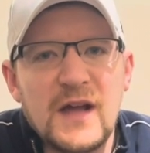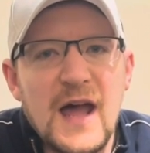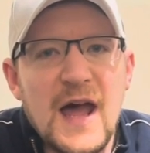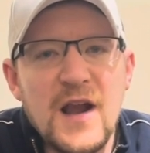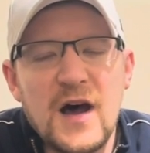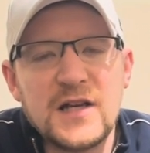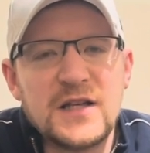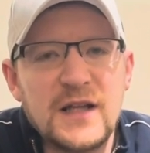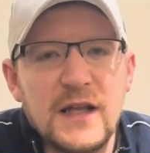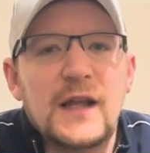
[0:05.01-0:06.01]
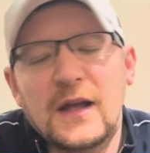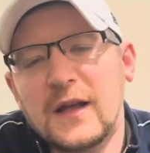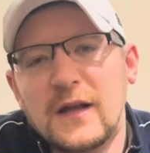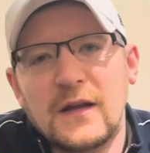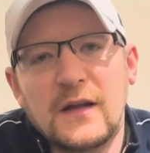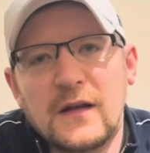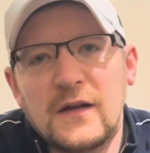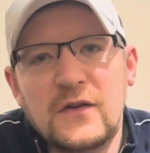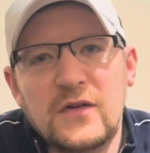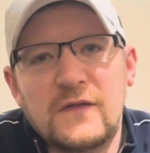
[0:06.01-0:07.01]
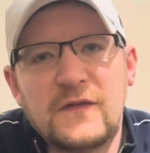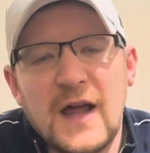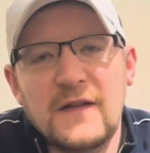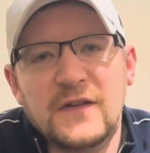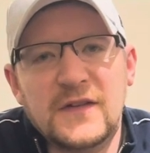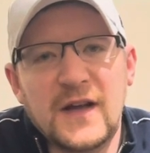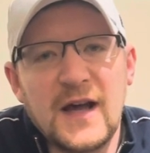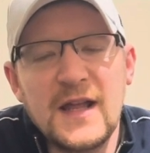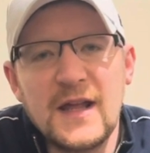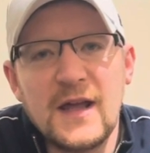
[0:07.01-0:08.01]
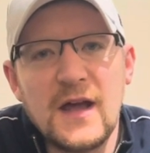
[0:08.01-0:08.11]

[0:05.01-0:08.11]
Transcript: N R G flavour today.